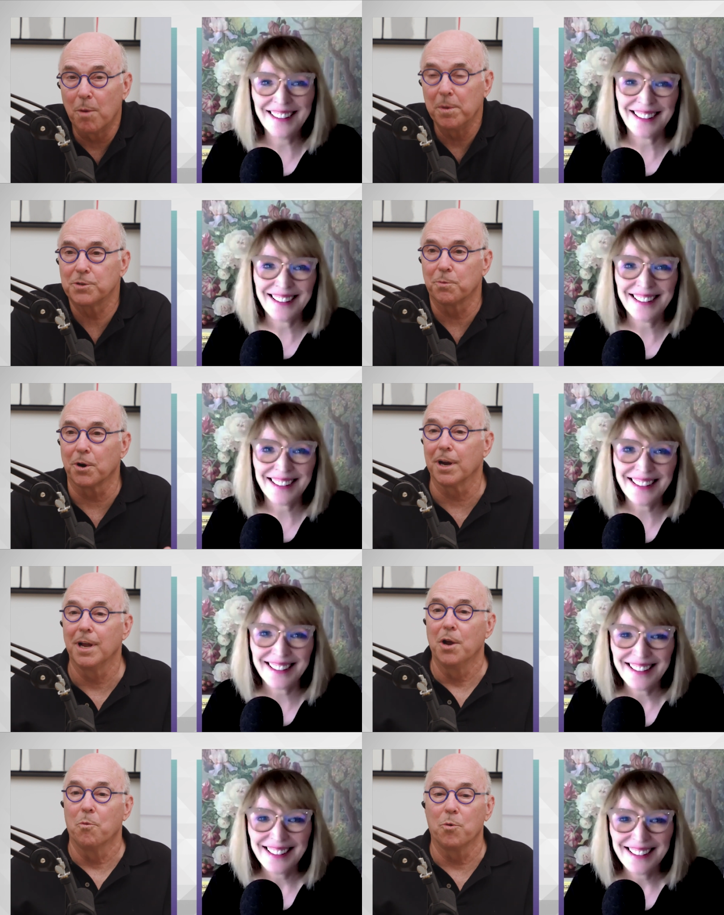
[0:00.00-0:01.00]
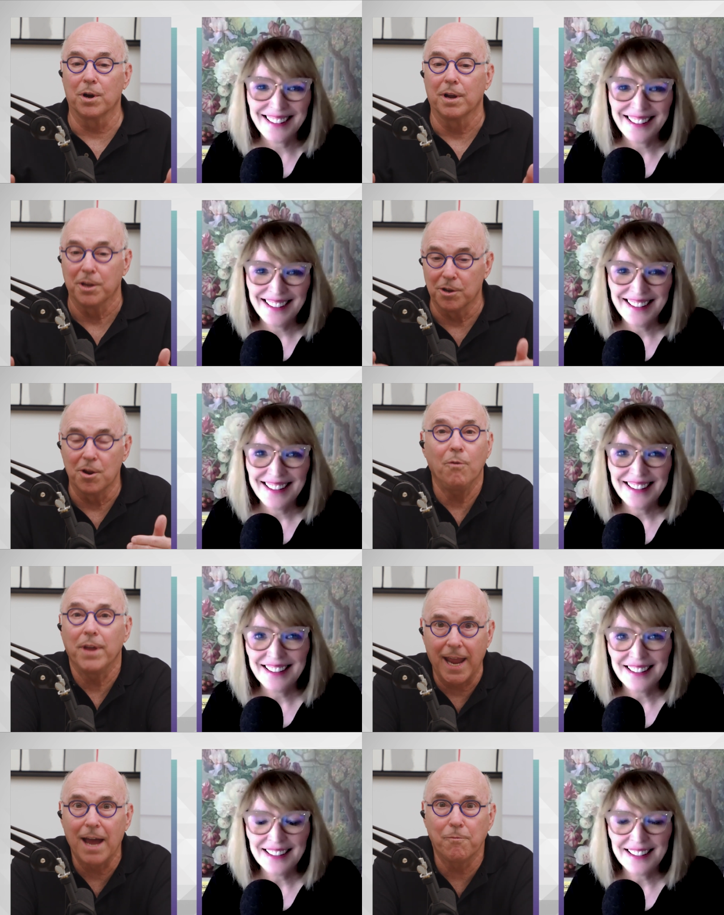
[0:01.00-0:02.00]
Speaker 1: moments where where you
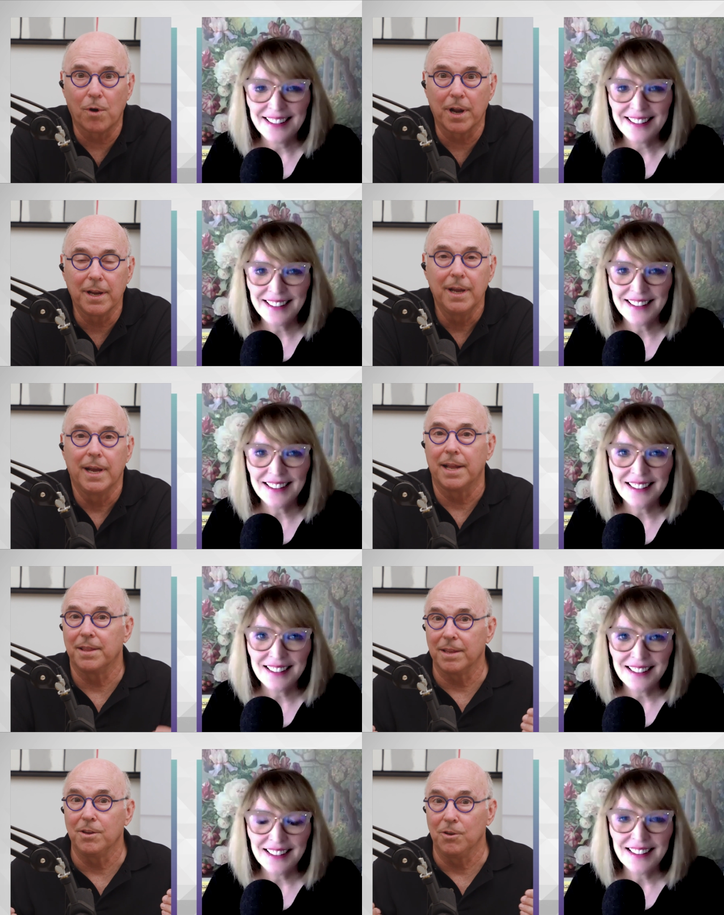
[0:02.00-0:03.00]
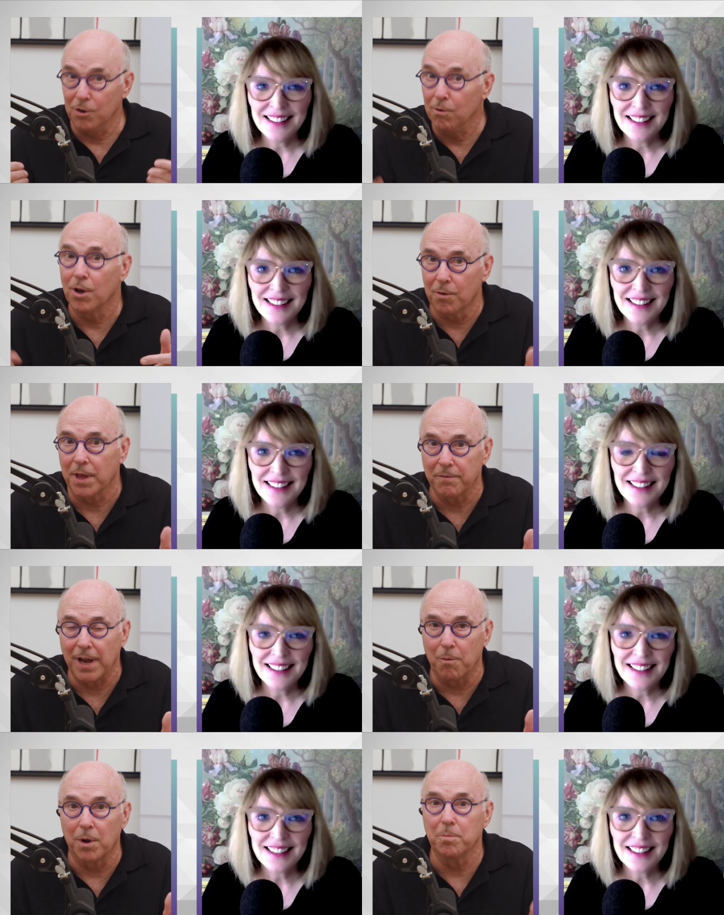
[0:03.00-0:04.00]
know they have one and you know
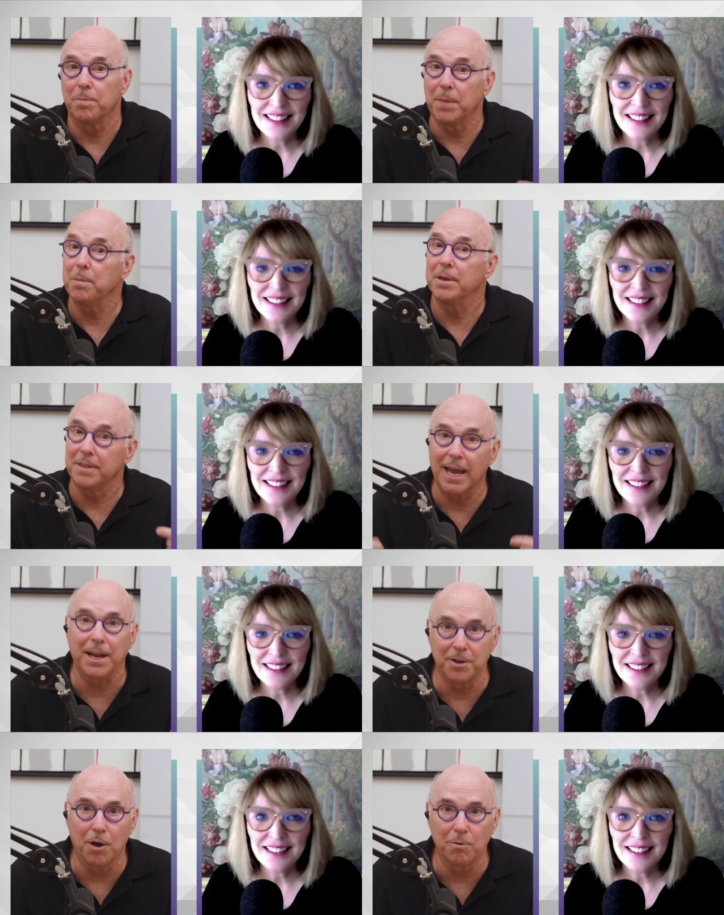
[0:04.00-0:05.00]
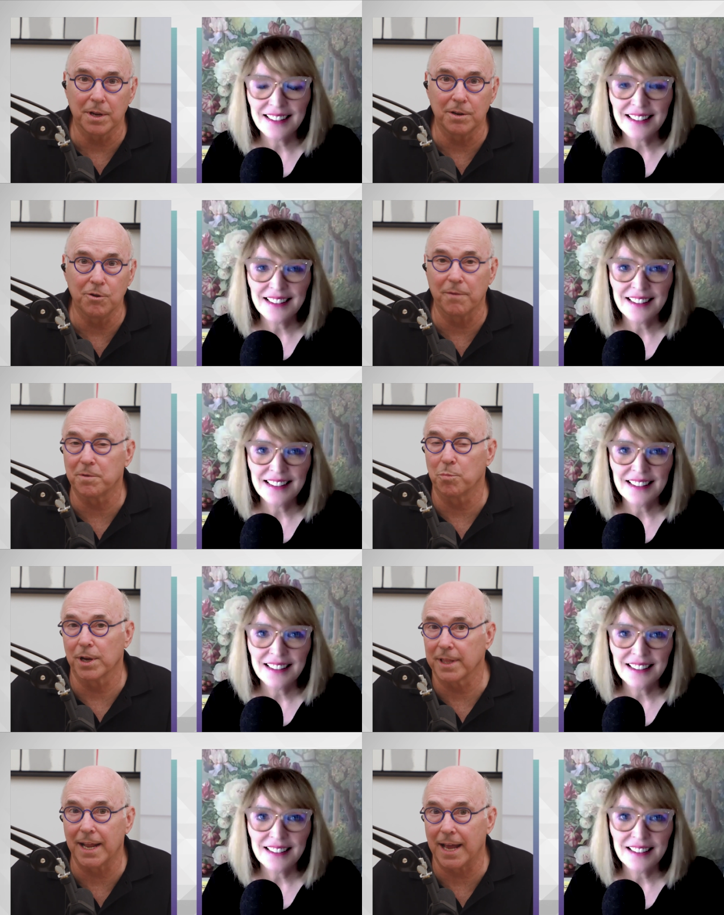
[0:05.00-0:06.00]
they've got one, but maybe they don't, and you have to
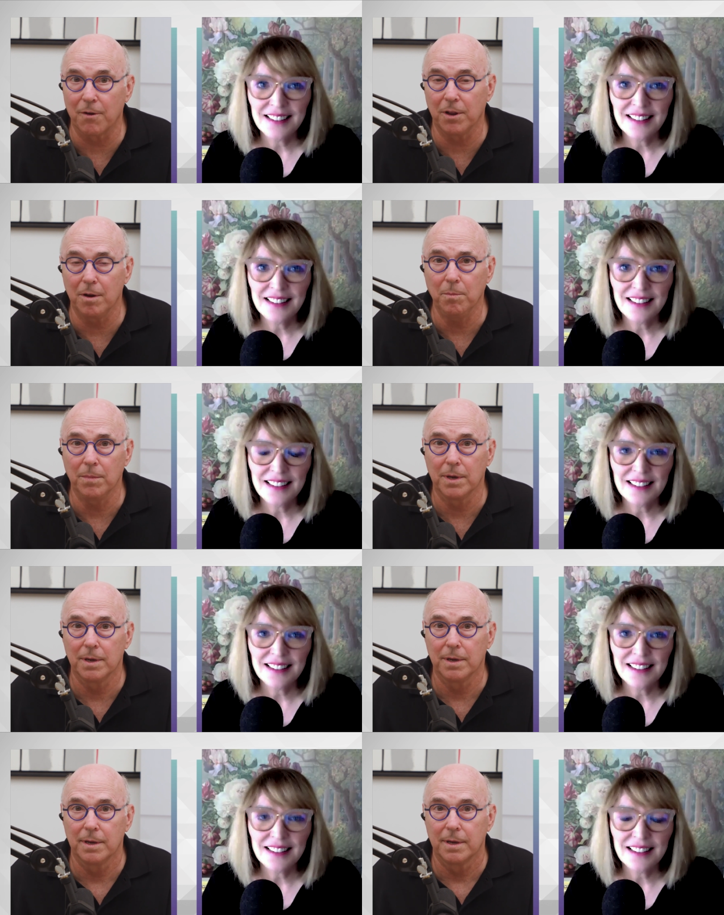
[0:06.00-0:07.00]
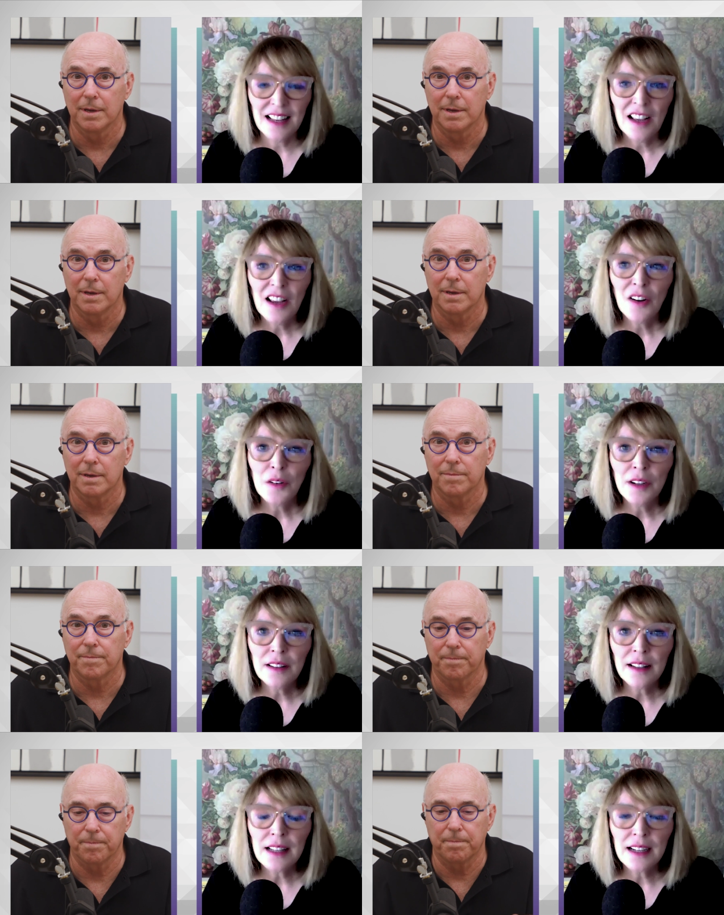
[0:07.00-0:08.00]
bring that out in them.
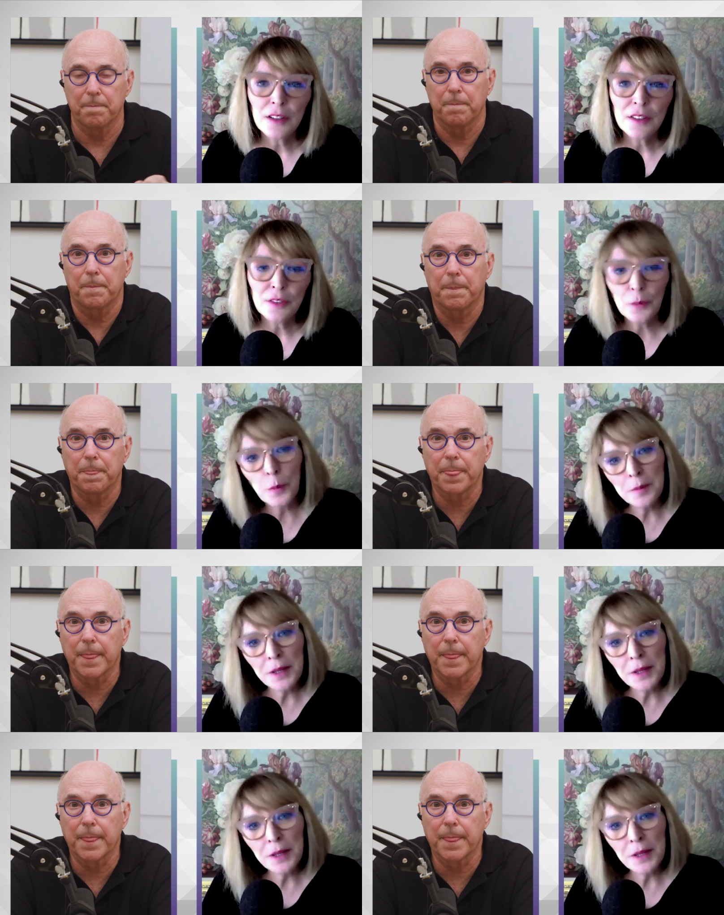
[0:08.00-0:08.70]
Speaker 2: Well, when